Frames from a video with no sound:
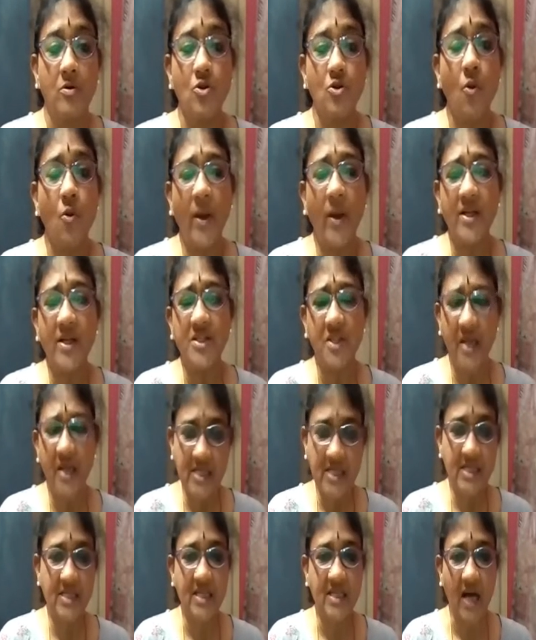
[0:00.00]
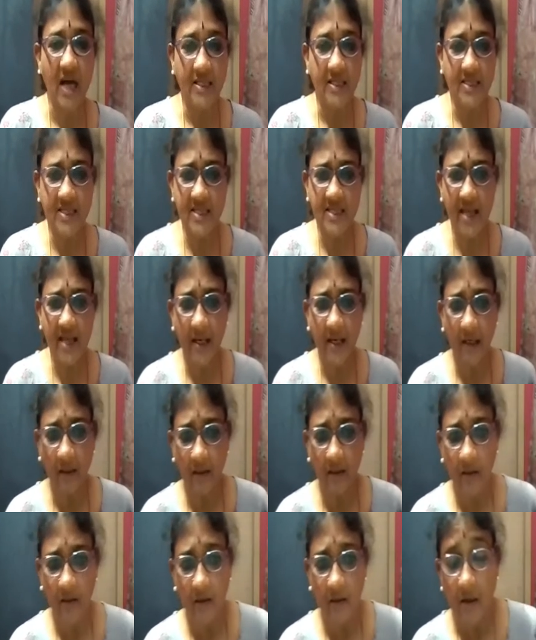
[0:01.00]
So when she is
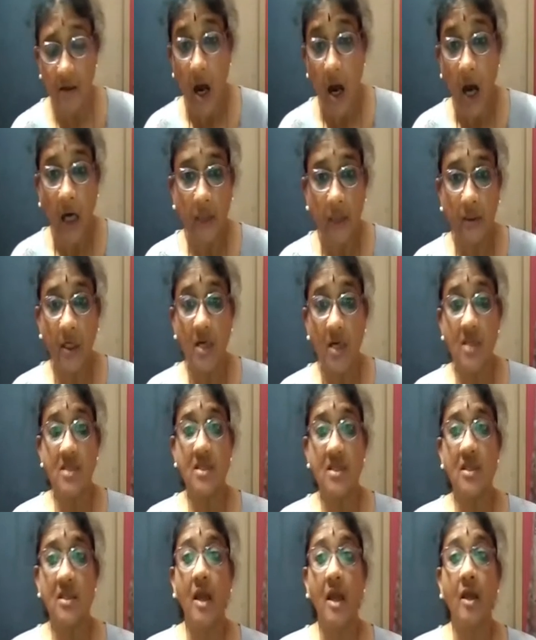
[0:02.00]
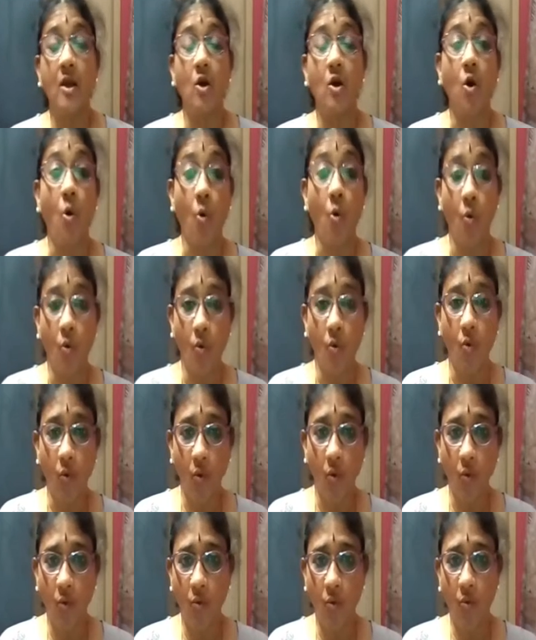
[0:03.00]
dancing, others think,
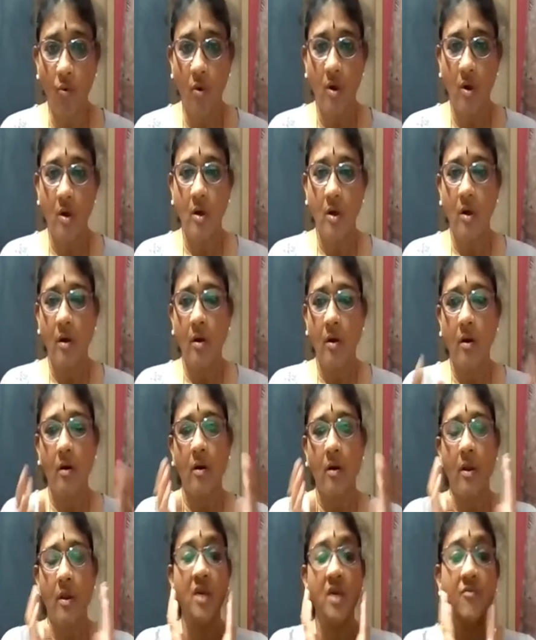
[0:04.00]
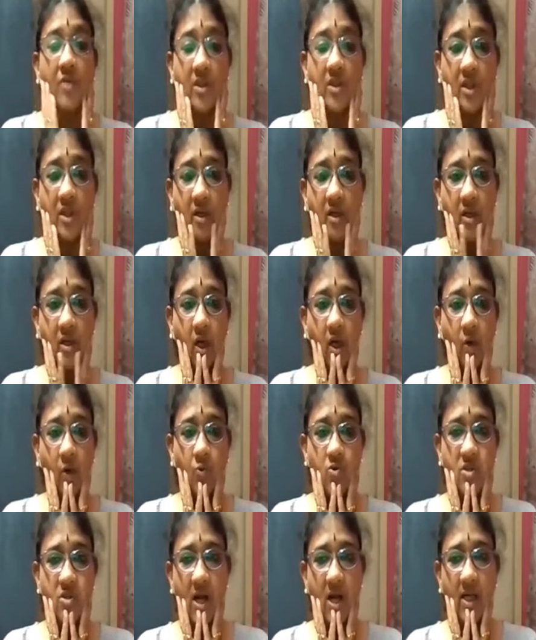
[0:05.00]
oh, even the
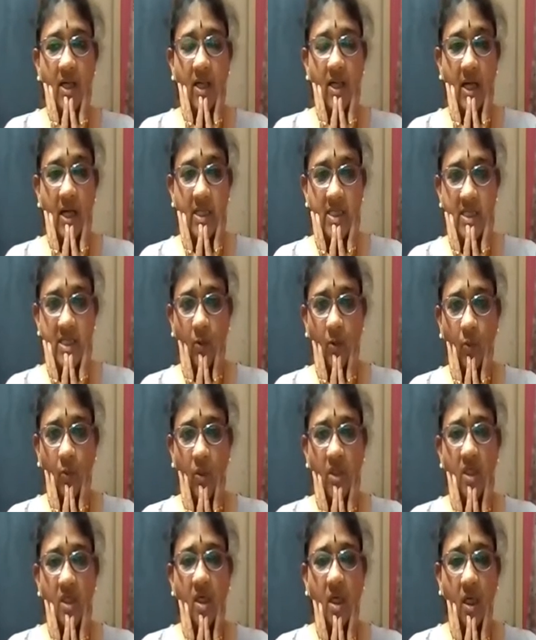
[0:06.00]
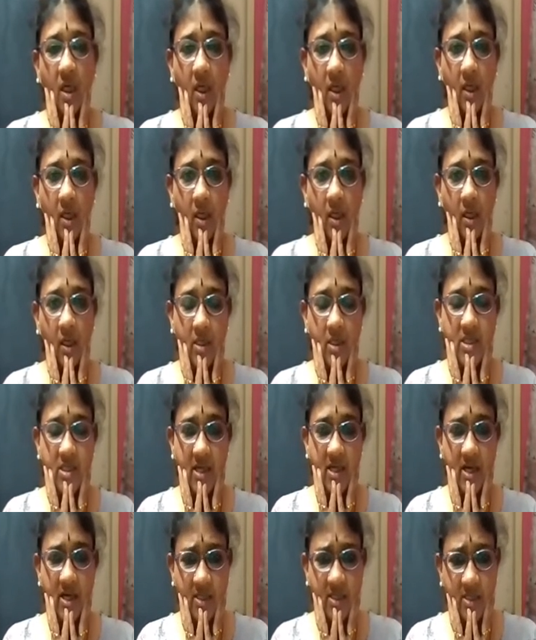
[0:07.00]
clouds are dancing with her,
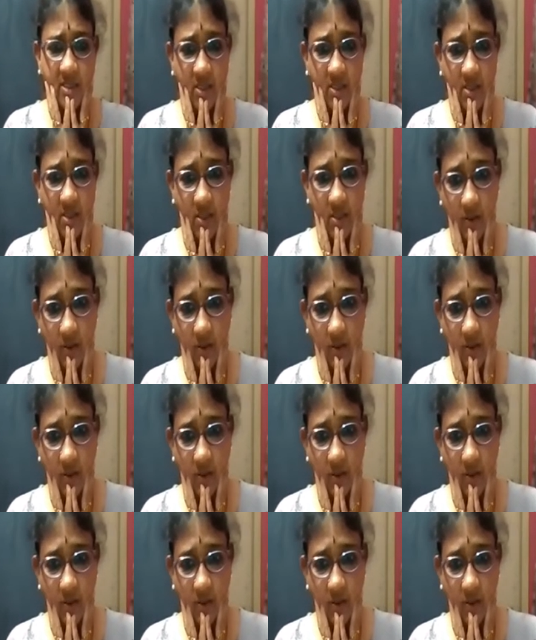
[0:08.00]
is it?